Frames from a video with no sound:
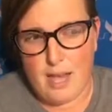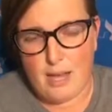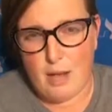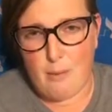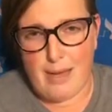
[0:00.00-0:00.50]

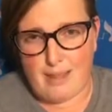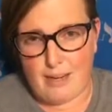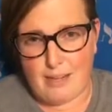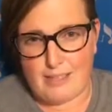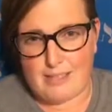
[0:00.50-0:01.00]
go back
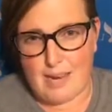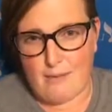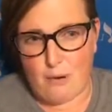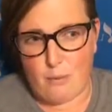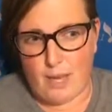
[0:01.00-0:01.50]
there and stay
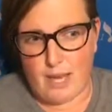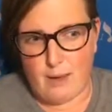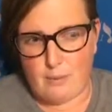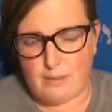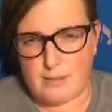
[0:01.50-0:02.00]
for a week. It
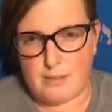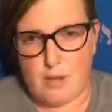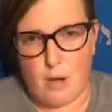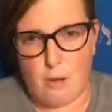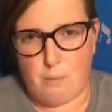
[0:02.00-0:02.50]
was
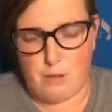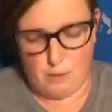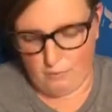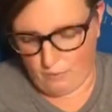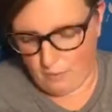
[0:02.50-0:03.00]
so
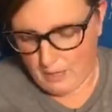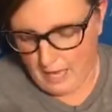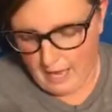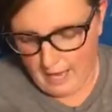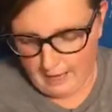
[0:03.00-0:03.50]
beautiful.
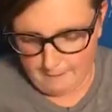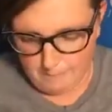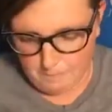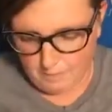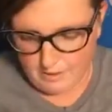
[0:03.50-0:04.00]

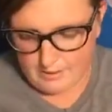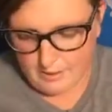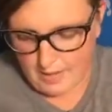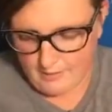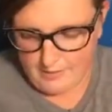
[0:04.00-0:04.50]
So
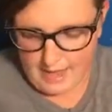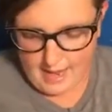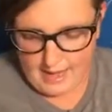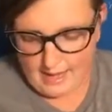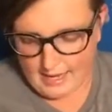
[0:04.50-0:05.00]
yeah,
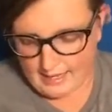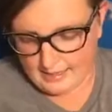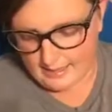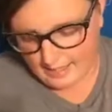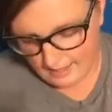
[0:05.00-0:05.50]

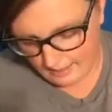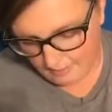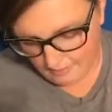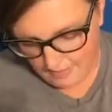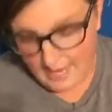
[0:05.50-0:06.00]

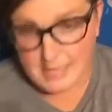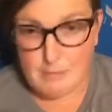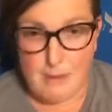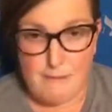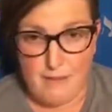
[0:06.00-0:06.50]
that's
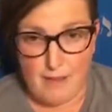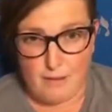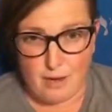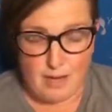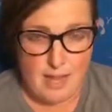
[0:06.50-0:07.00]
my
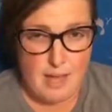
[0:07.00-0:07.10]
favorite.